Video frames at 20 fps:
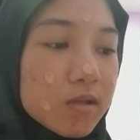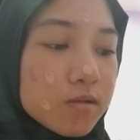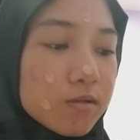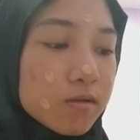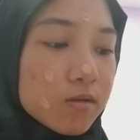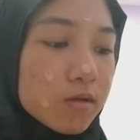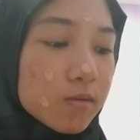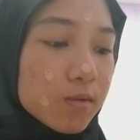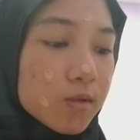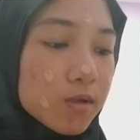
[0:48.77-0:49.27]

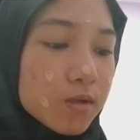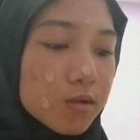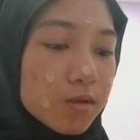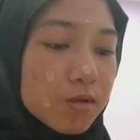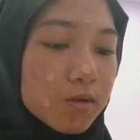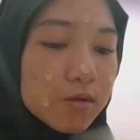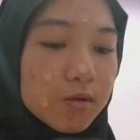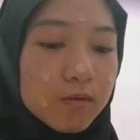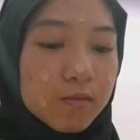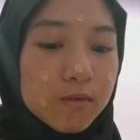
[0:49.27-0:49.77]
So I'm gonna
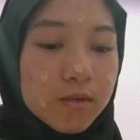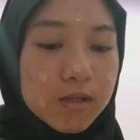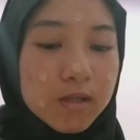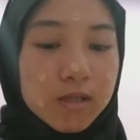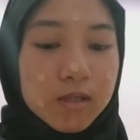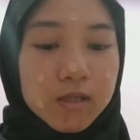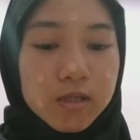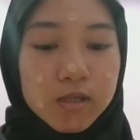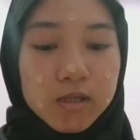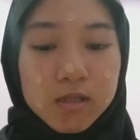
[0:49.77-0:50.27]
go with
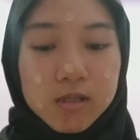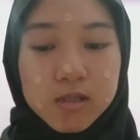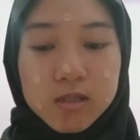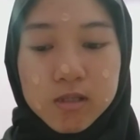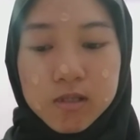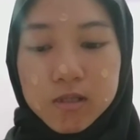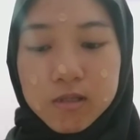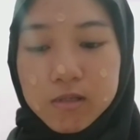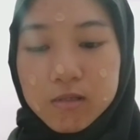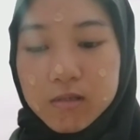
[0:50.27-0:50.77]

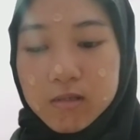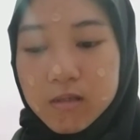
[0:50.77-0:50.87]
this.